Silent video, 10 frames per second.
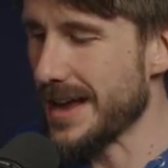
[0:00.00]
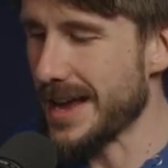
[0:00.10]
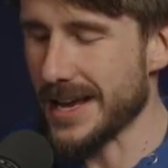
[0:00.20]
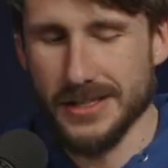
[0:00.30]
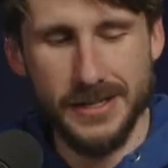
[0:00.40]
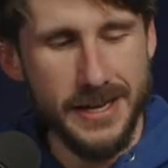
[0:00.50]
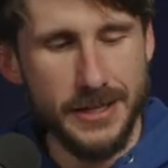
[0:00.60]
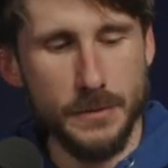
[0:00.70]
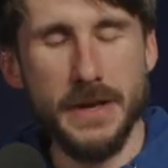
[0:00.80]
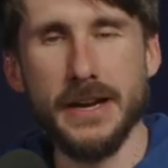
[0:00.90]
it's
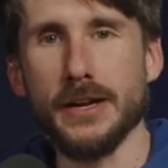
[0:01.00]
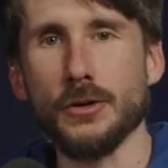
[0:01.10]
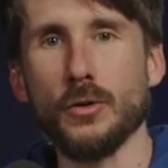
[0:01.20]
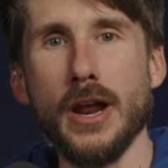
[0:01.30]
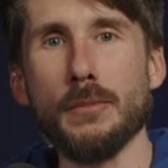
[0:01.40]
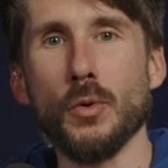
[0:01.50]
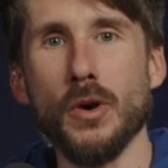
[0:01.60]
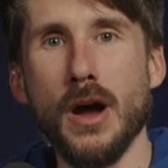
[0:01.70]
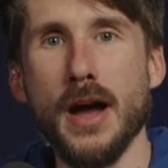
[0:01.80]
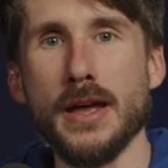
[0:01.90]
it's been an incredible
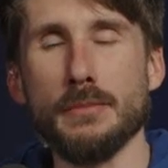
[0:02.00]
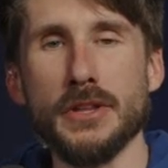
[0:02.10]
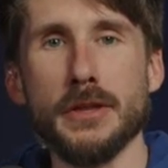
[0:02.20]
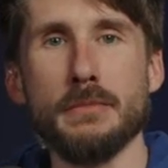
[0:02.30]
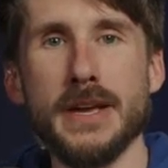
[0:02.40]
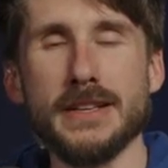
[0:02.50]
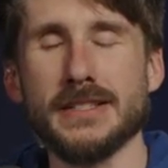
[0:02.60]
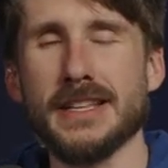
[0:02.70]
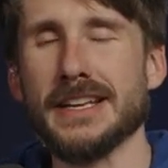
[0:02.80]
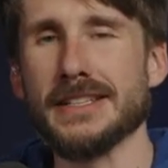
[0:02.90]
ride, but the
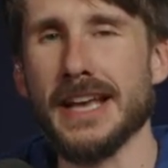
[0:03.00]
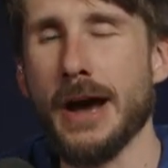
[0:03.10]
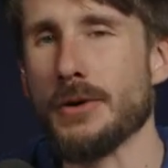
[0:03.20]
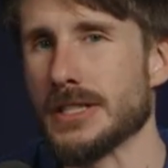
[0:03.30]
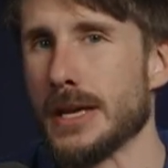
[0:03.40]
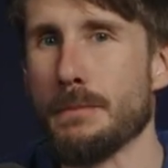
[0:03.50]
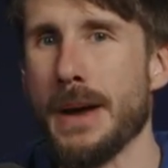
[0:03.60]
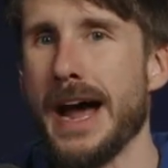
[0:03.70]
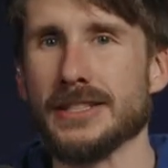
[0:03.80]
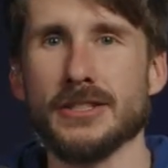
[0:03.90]
biggest thing is how it's
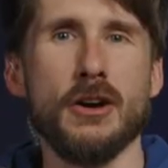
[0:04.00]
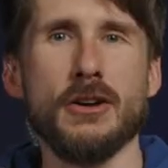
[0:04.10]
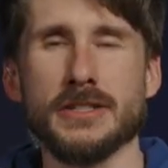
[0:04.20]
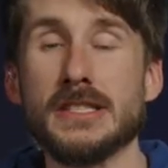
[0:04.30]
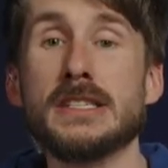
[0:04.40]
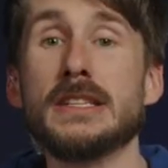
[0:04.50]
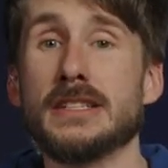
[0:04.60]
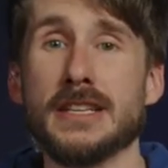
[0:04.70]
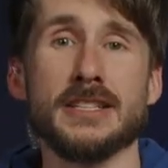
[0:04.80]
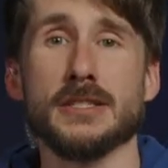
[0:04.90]
impacted the hearts and seeing the
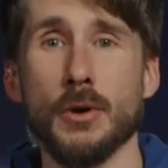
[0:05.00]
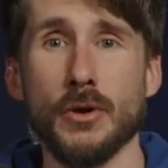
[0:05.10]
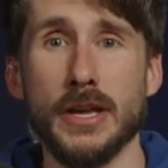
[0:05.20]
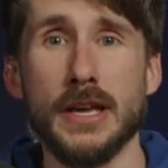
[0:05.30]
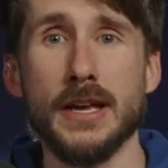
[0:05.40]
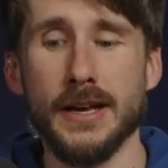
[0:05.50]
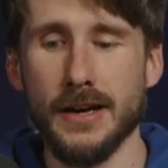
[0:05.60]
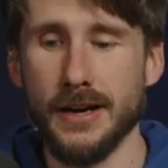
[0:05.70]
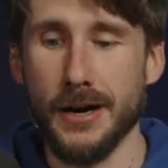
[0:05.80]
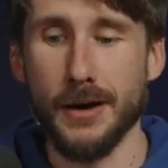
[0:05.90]
testimony,
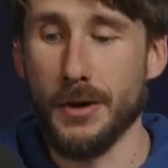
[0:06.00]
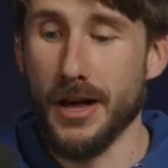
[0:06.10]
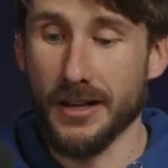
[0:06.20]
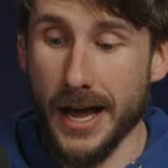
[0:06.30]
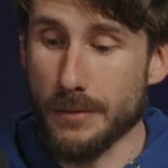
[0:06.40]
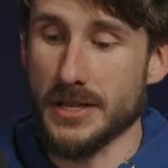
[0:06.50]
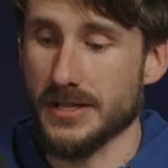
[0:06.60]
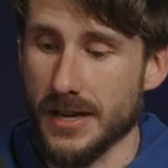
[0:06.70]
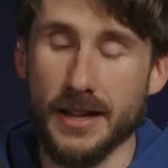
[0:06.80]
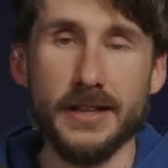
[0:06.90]
um, like Miss
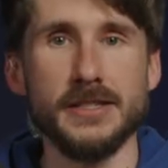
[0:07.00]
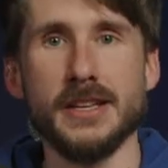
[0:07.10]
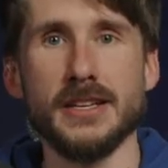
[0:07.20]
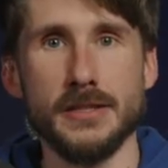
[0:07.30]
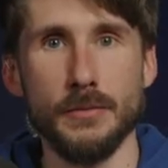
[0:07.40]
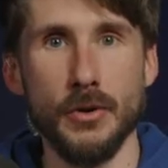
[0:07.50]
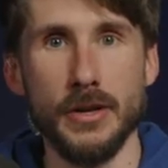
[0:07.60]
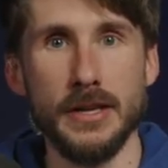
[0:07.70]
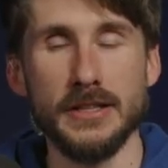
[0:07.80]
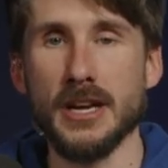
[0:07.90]
Kelly's
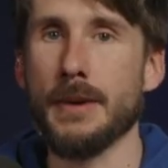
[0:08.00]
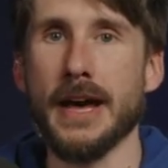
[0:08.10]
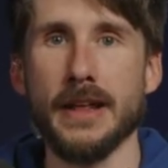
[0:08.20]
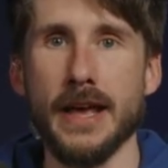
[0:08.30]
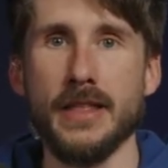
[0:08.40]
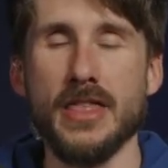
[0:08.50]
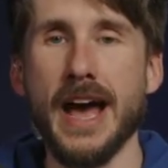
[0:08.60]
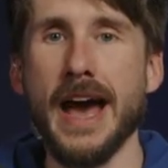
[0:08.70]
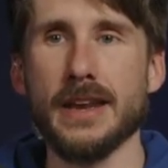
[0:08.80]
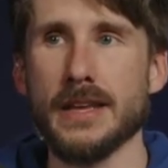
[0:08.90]
testimony come out of that.
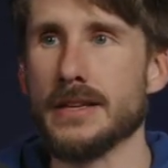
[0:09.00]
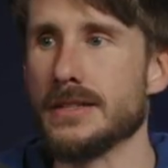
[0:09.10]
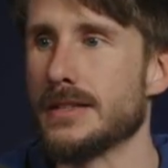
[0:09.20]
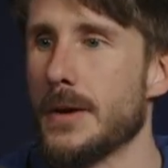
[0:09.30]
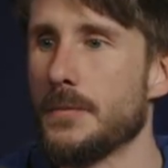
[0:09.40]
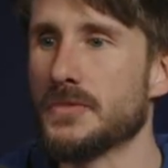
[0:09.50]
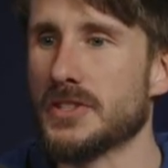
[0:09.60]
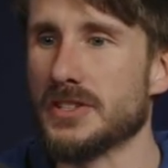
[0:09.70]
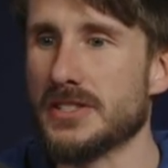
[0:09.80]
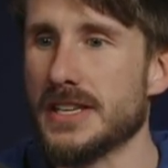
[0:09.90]
That is
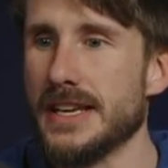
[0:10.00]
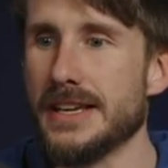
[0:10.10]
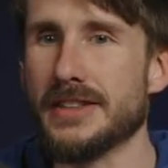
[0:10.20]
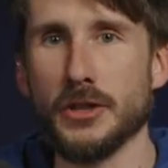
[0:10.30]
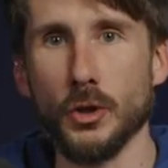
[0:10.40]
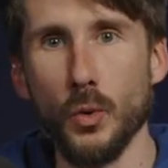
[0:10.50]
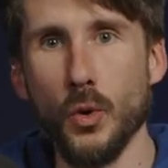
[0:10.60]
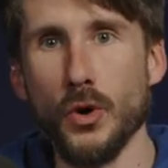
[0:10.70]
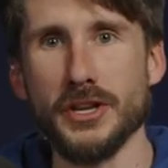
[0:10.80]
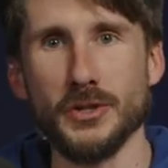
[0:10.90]
to see that the
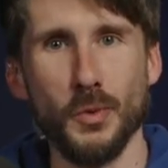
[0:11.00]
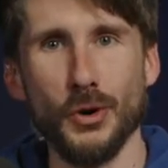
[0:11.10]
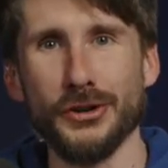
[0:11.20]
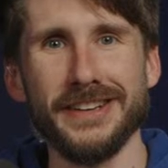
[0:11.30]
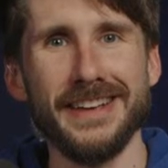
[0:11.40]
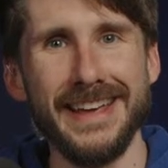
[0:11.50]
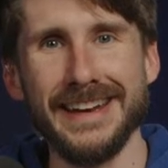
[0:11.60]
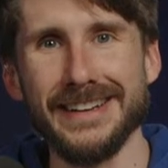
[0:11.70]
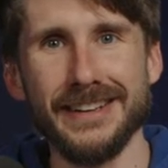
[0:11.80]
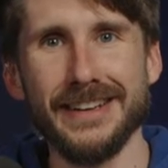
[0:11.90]
Lord is working in
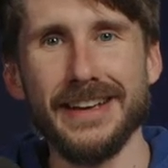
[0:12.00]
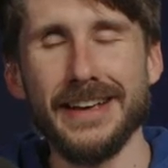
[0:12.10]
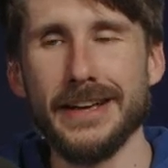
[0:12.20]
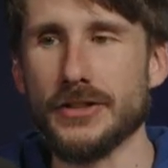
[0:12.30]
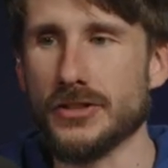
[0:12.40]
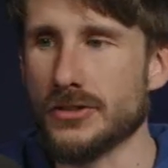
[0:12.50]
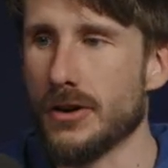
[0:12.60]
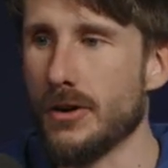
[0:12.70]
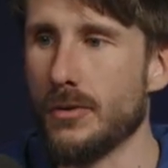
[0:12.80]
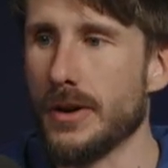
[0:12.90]
it. It's
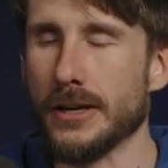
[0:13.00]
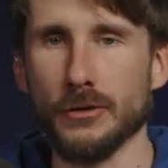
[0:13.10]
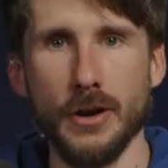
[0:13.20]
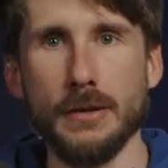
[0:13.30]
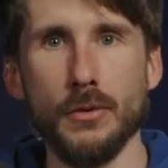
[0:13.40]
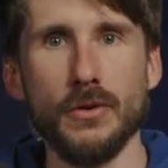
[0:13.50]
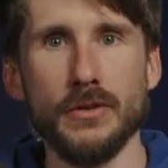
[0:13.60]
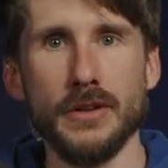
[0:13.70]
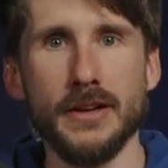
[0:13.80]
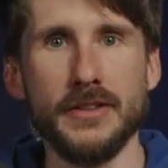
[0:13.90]
so incredible,
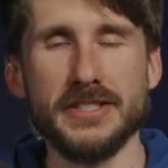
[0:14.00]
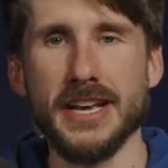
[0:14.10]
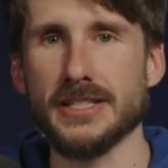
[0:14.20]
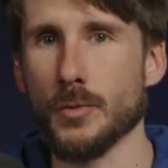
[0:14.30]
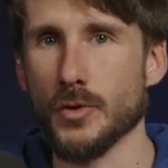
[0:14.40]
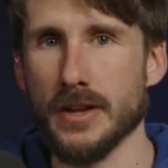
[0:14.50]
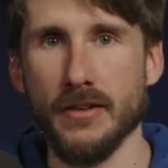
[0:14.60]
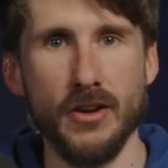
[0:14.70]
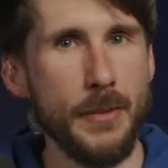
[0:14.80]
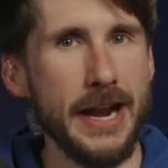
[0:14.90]
uh, the testimonies that
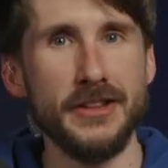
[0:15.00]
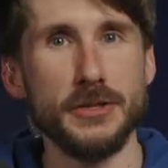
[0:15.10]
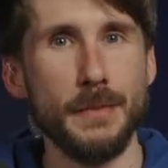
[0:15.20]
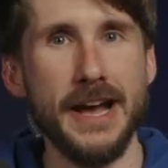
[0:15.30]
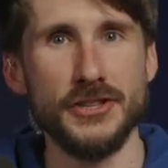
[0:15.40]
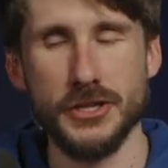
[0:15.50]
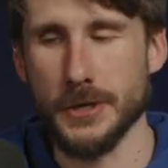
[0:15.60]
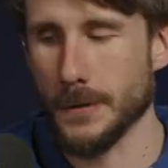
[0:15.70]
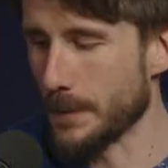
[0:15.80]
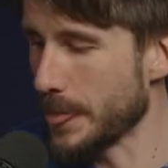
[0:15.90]
have come out of this past
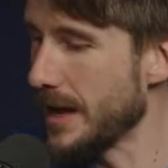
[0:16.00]
year.